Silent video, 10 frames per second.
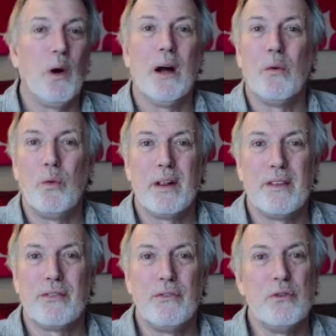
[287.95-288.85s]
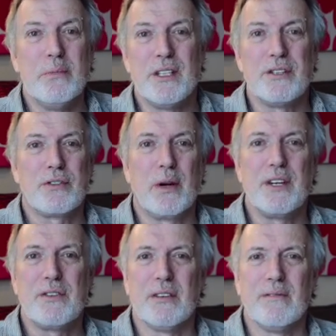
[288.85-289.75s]
well, with this new
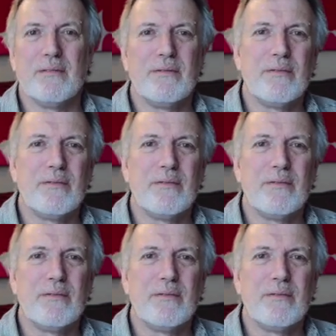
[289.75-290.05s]
administration,